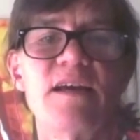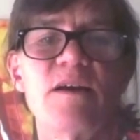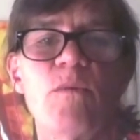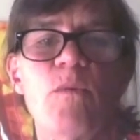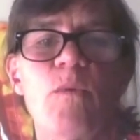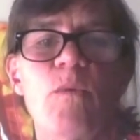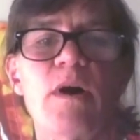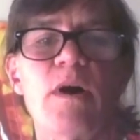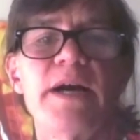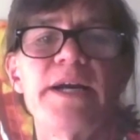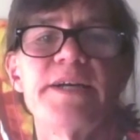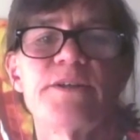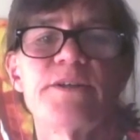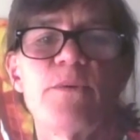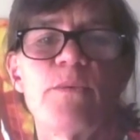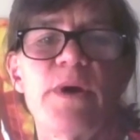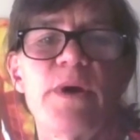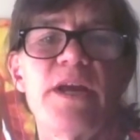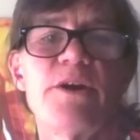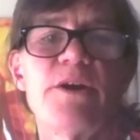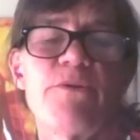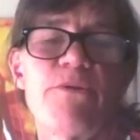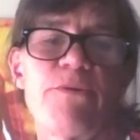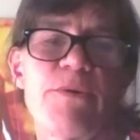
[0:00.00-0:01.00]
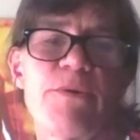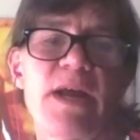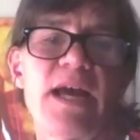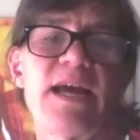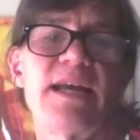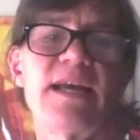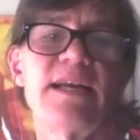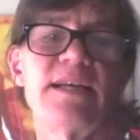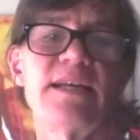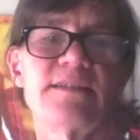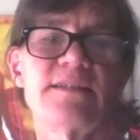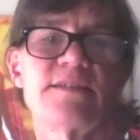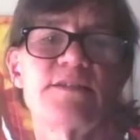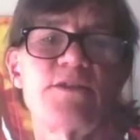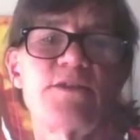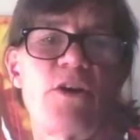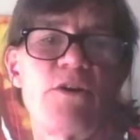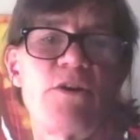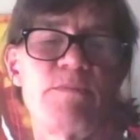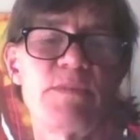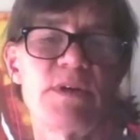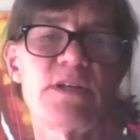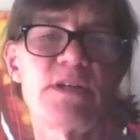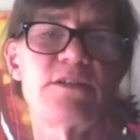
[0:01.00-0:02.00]
Why do we create so
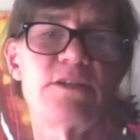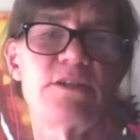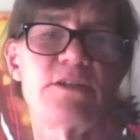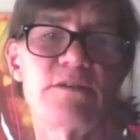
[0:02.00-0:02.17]
much